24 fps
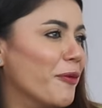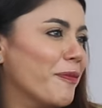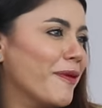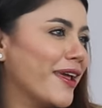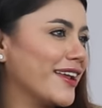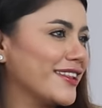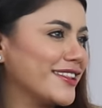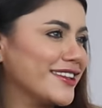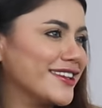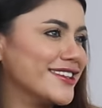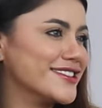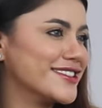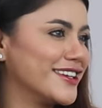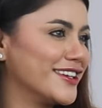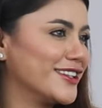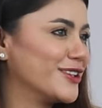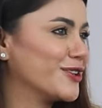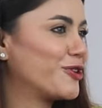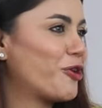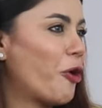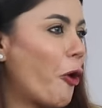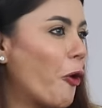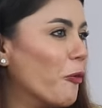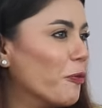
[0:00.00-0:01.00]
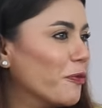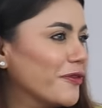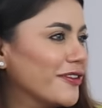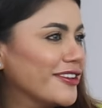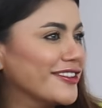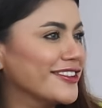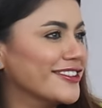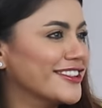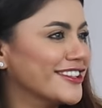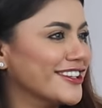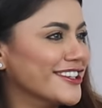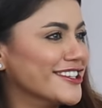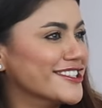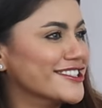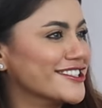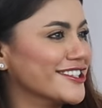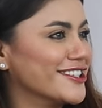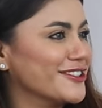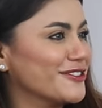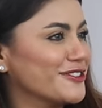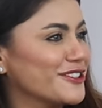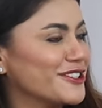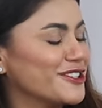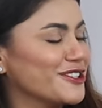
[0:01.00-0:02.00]
Like, these are the common things
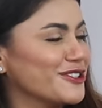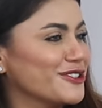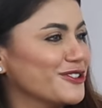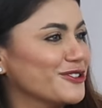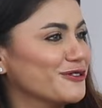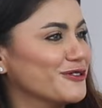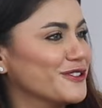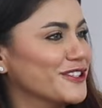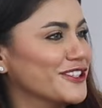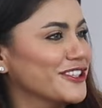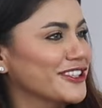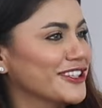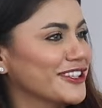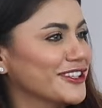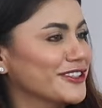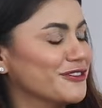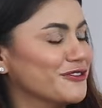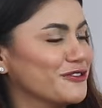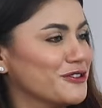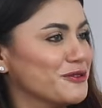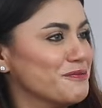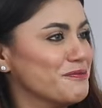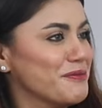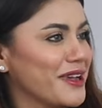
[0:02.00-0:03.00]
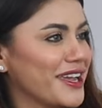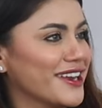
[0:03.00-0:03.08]
that, you know, we heard from men.